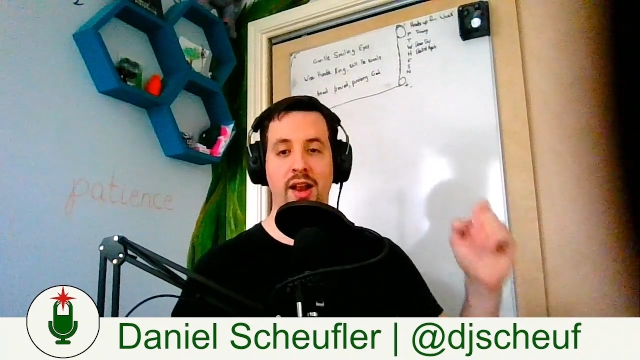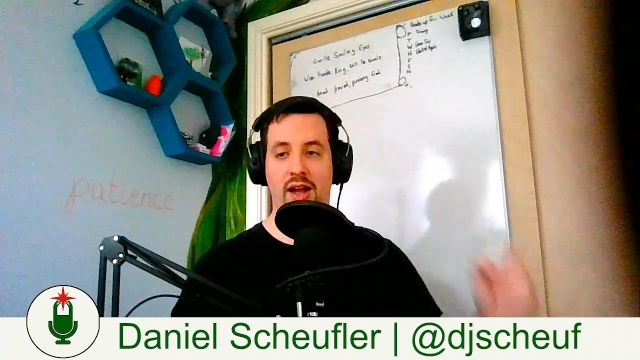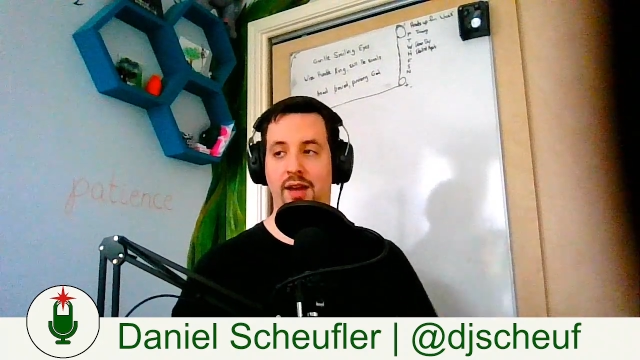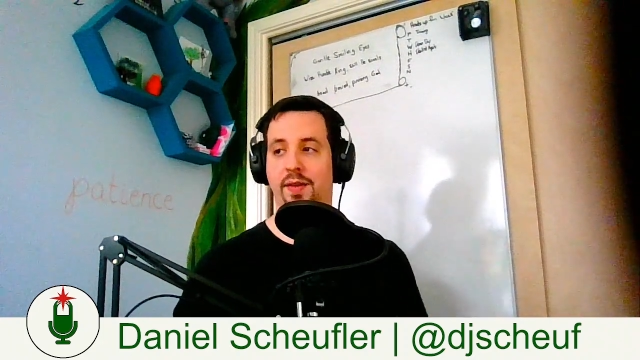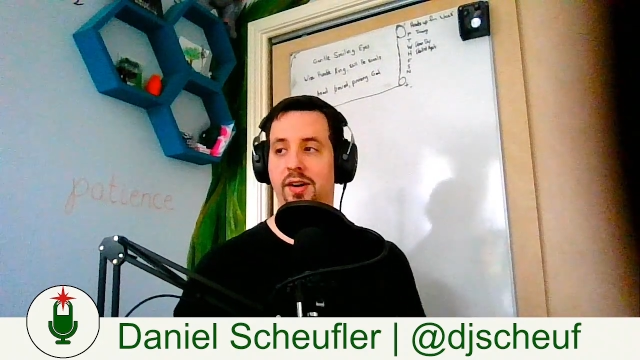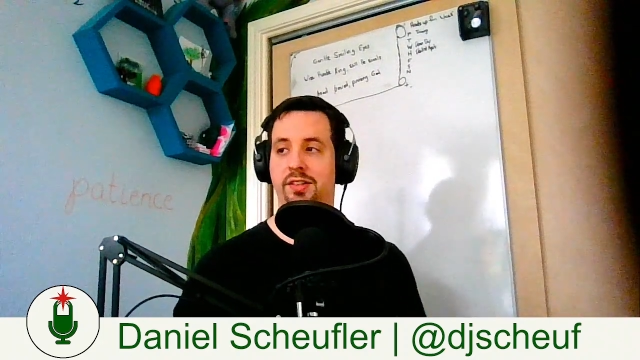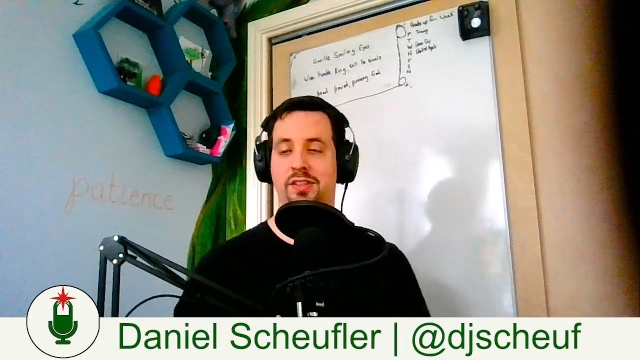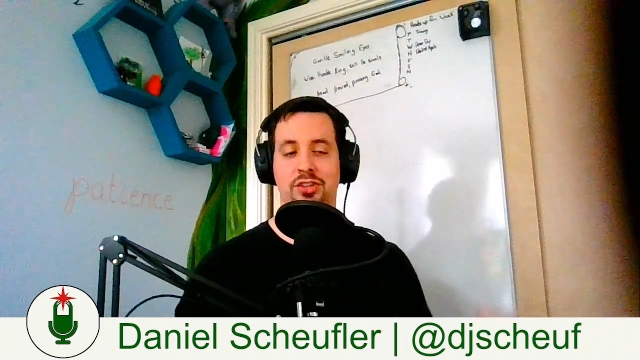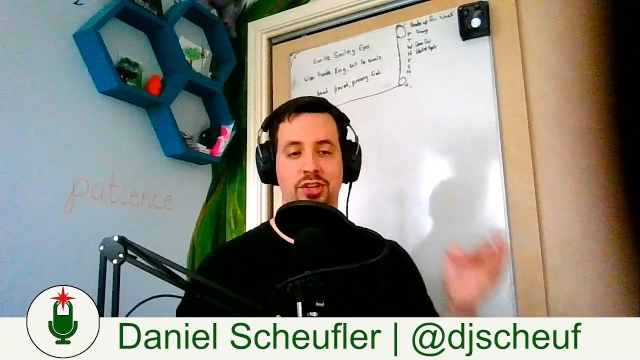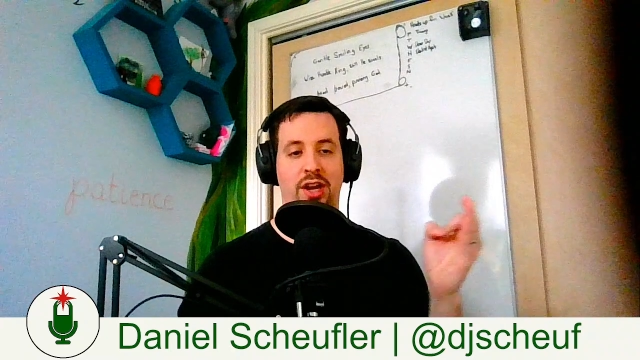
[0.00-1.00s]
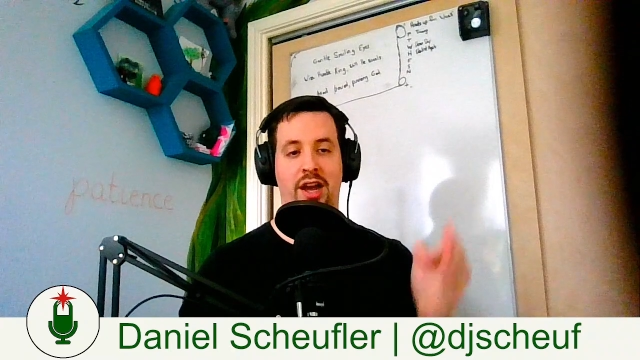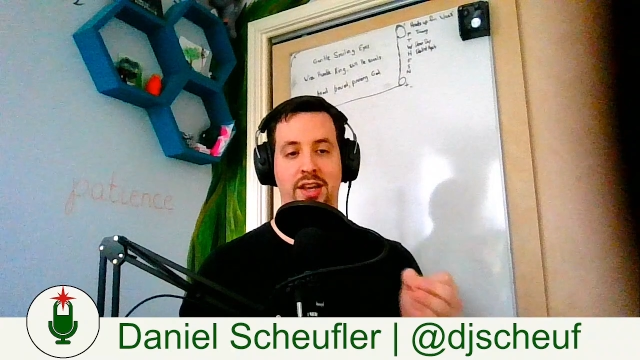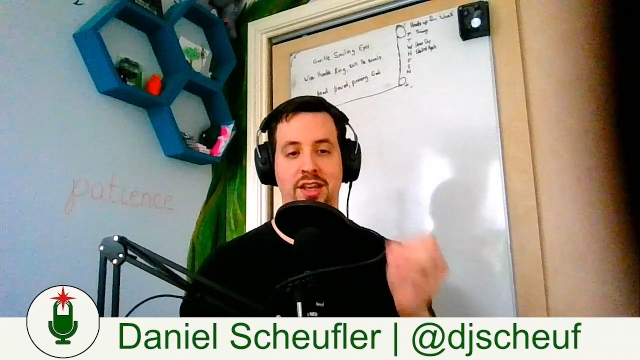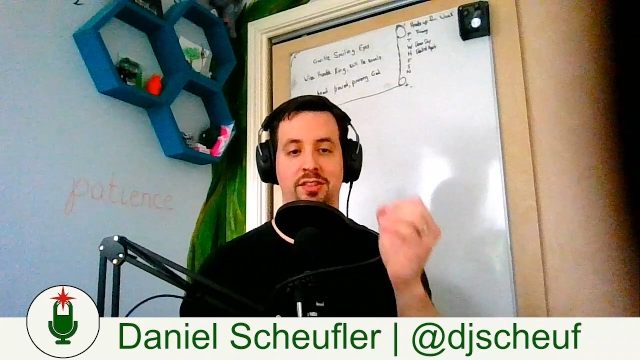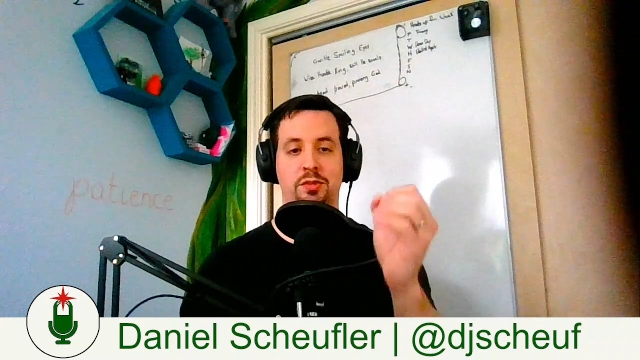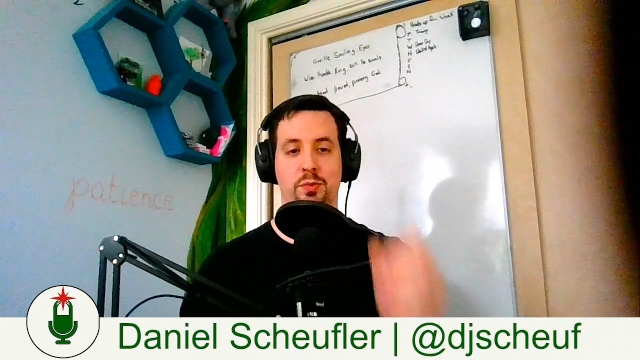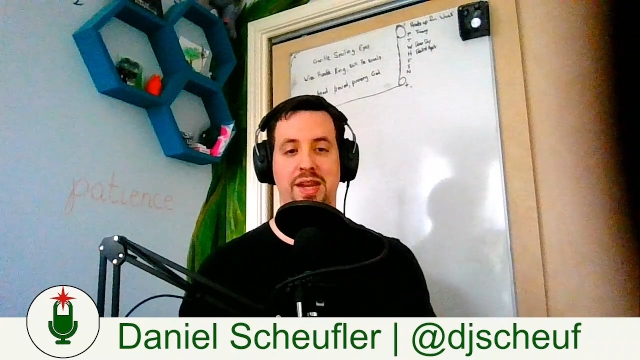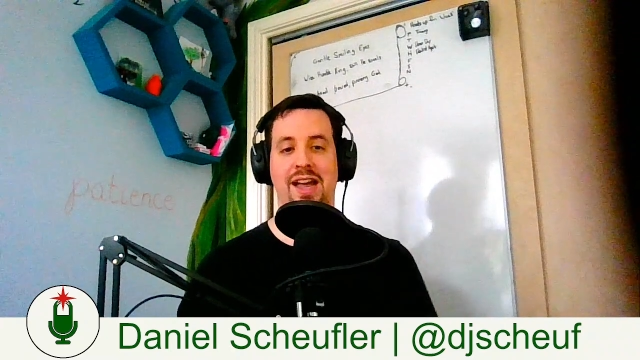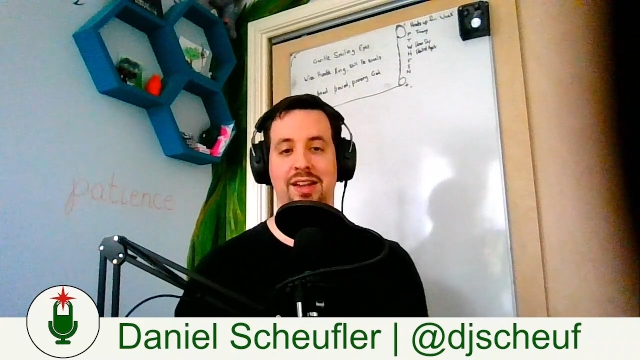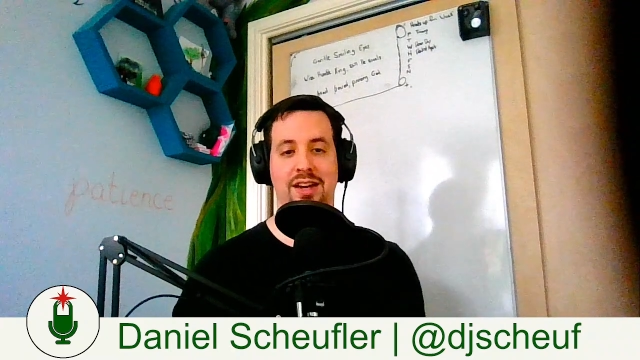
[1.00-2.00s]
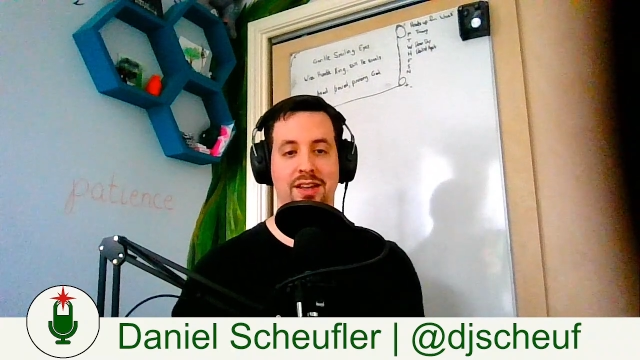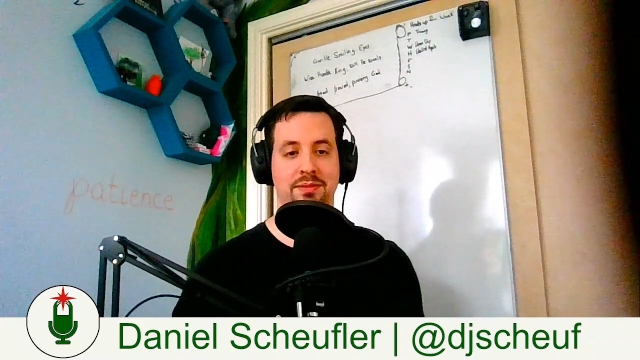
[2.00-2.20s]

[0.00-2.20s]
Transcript: of our decision against reality,